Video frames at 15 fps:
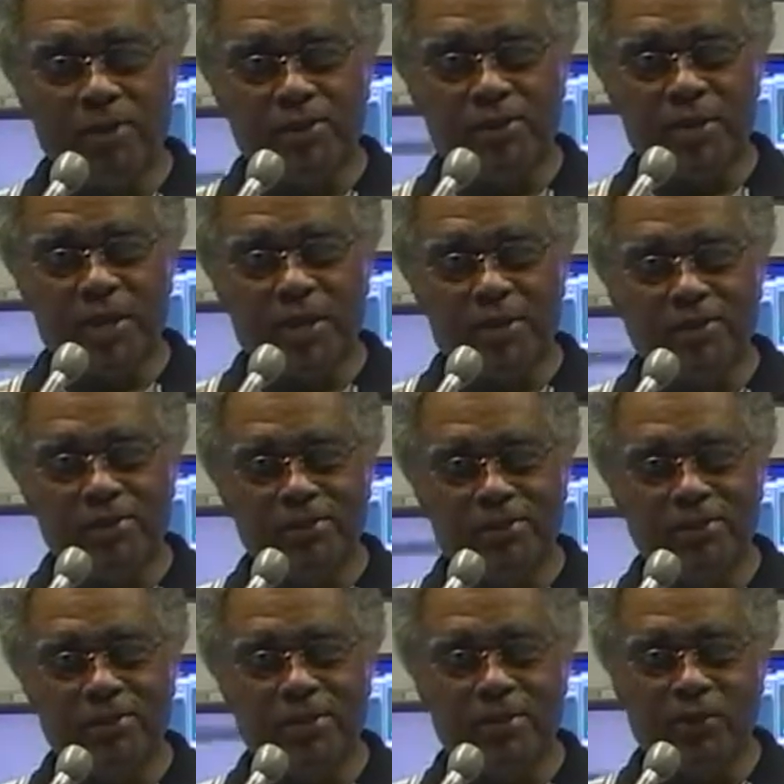
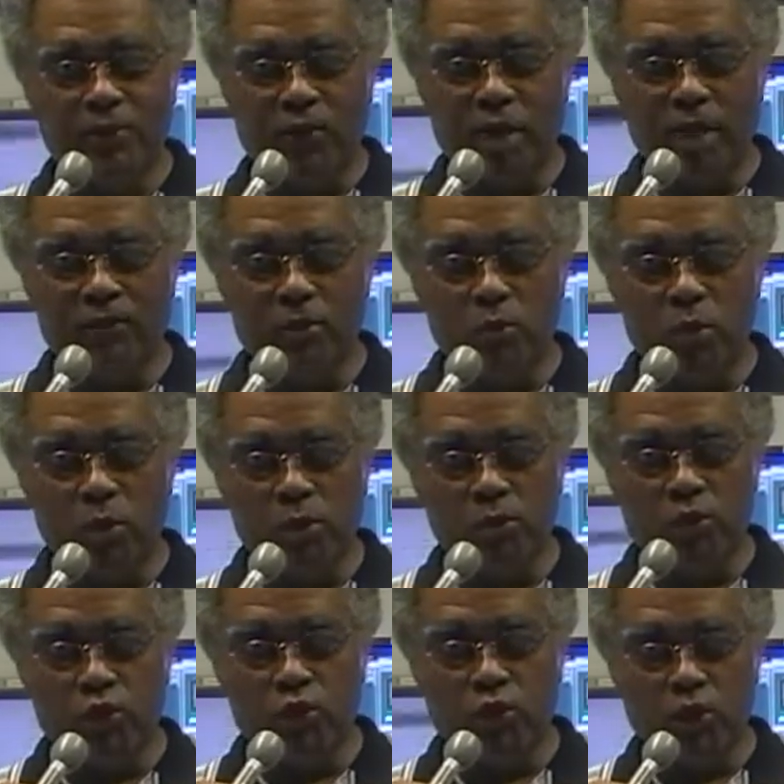sons, David
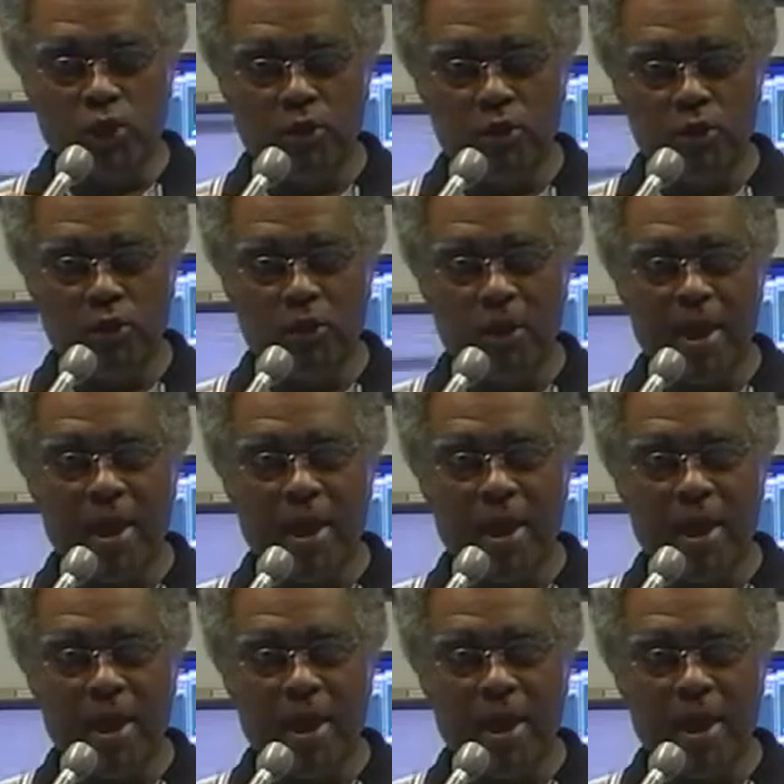Woods Jr.